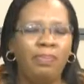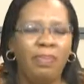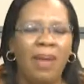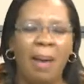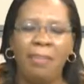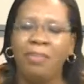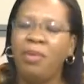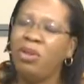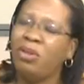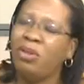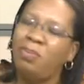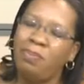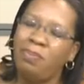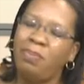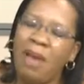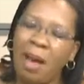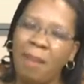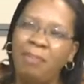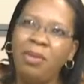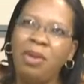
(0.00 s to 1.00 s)
I'm not.
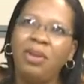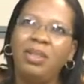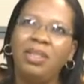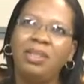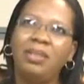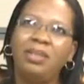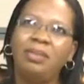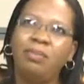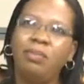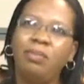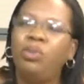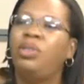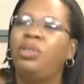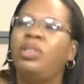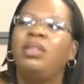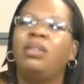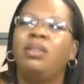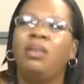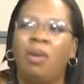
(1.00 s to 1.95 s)
I'm not pushing